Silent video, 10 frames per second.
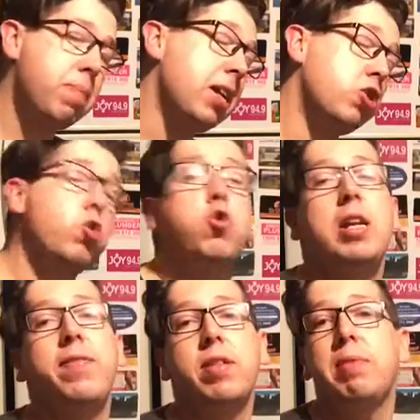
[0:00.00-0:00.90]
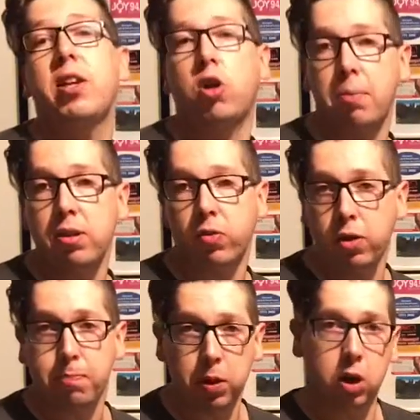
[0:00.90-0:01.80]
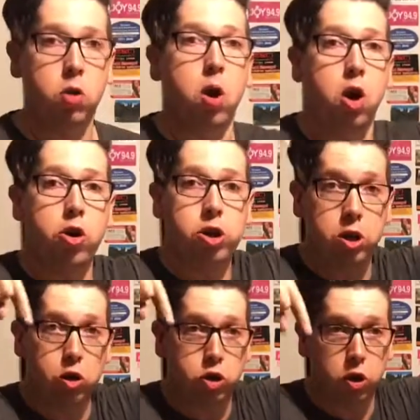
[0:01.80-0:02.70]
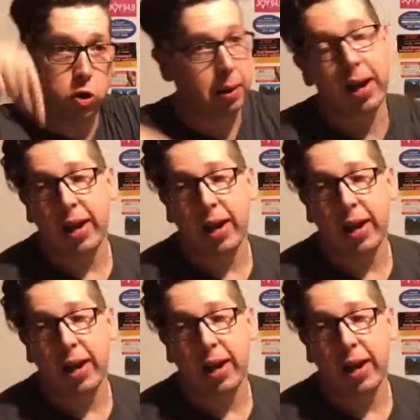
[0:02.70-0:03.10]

make sure you leave them in the comments field below on YouTube.